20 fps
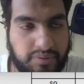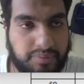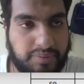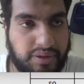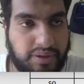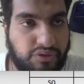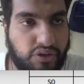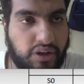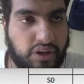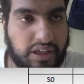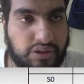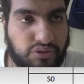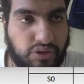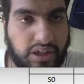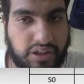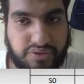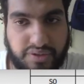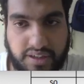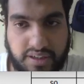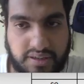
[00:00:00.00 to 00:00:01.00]
for S4
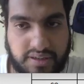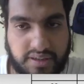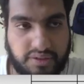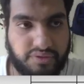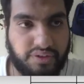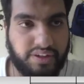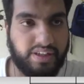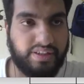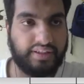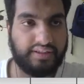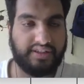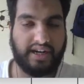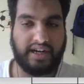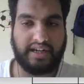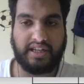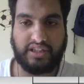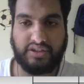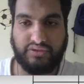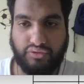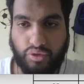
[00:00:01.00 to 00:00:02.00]
S6. We can just write
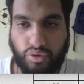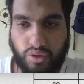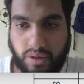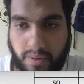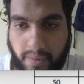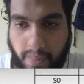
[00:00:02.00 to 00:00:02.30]
S4.